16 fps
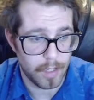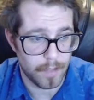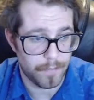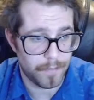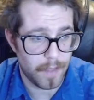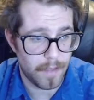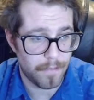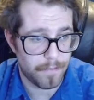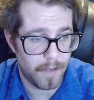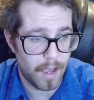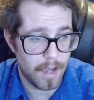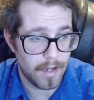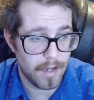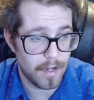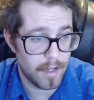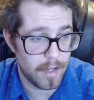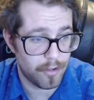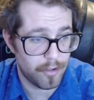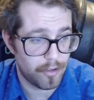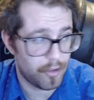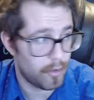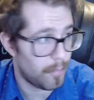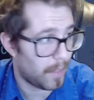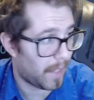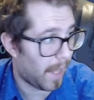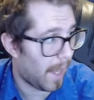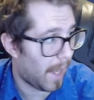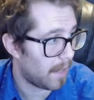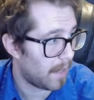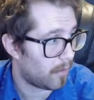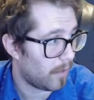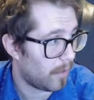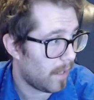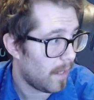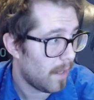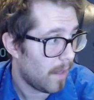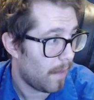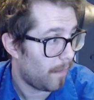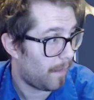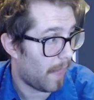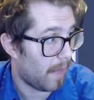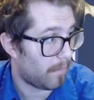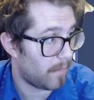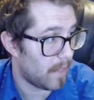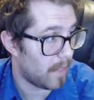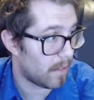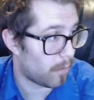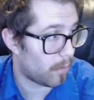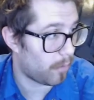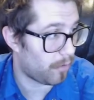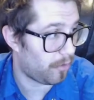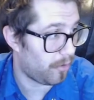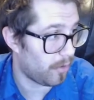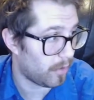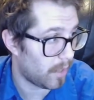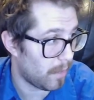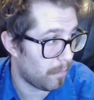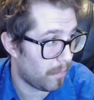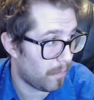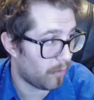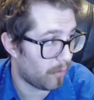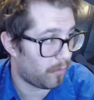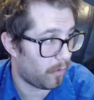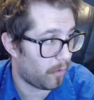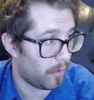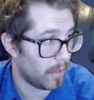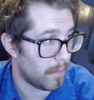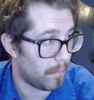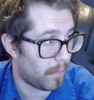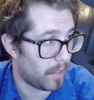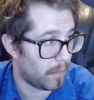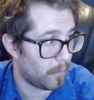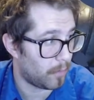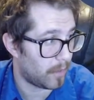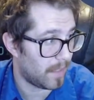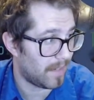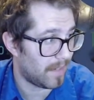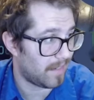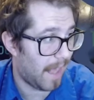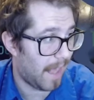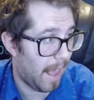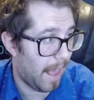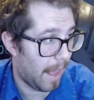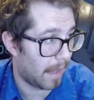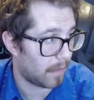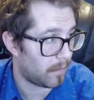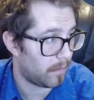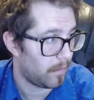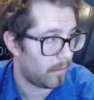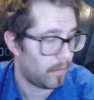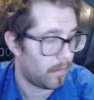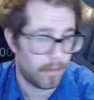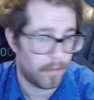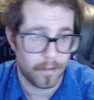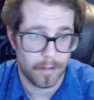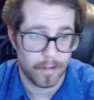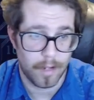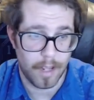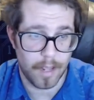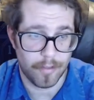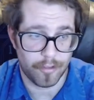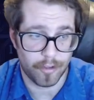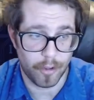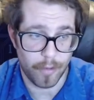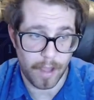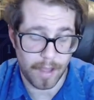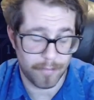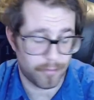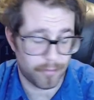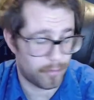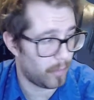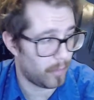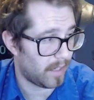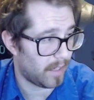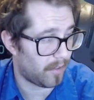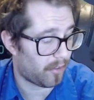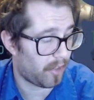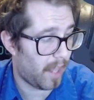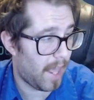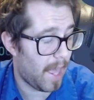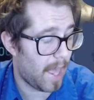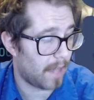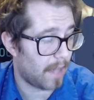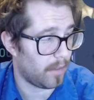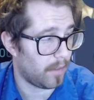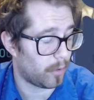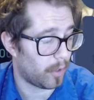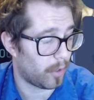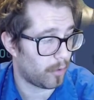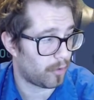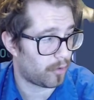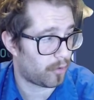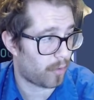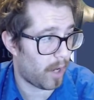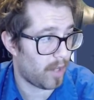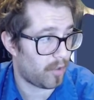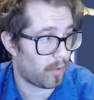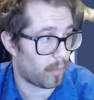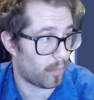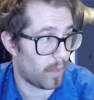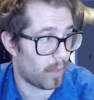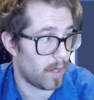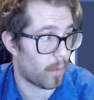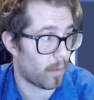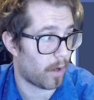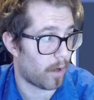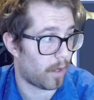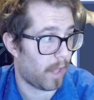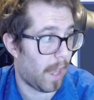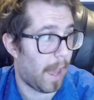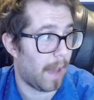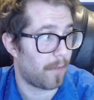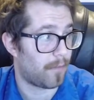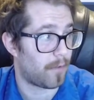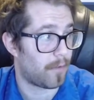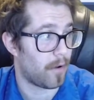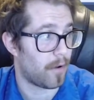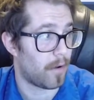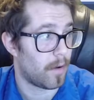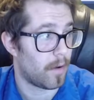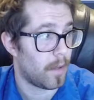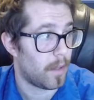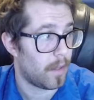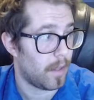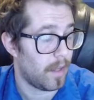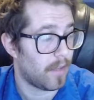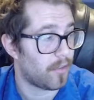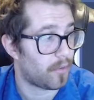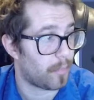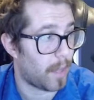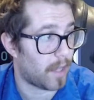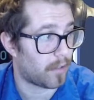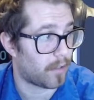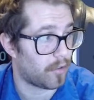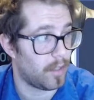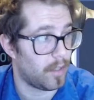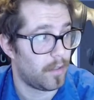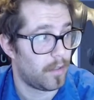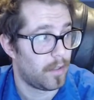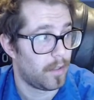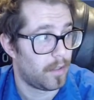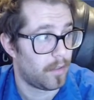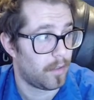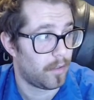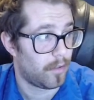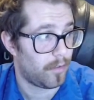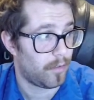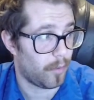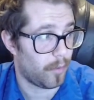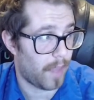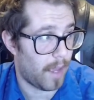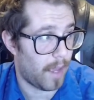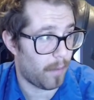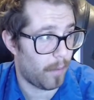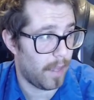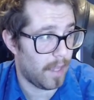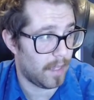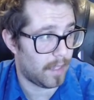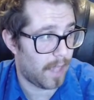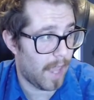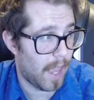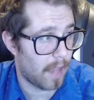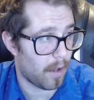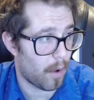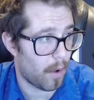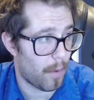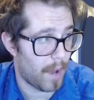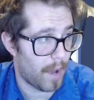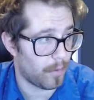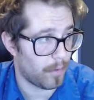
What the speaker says: they find an issue mechanically, that vehicle will still get built fully, but it will get tagged. And so when it gets tagged, it will go straight to rework after inspection. So that way it can't go out.